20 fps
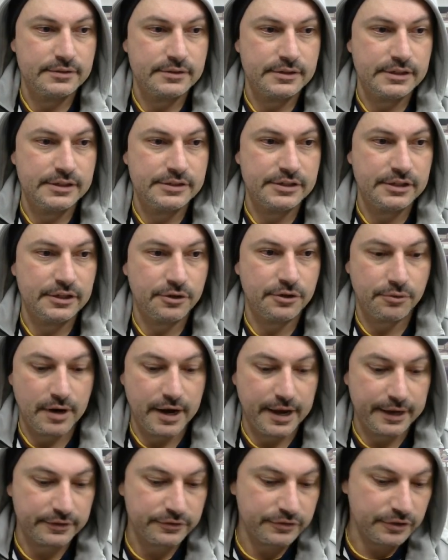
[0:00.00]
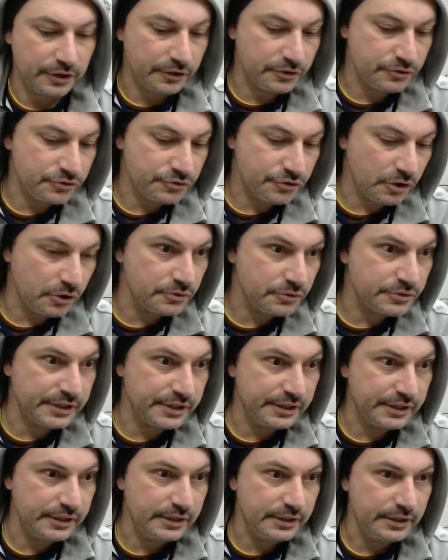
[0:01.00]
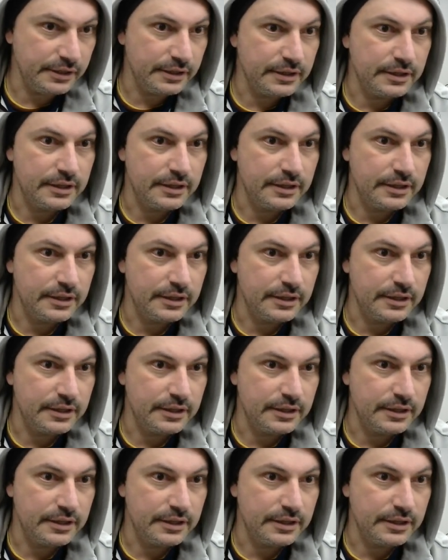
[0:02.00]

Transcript: is incorrect. So Control Z.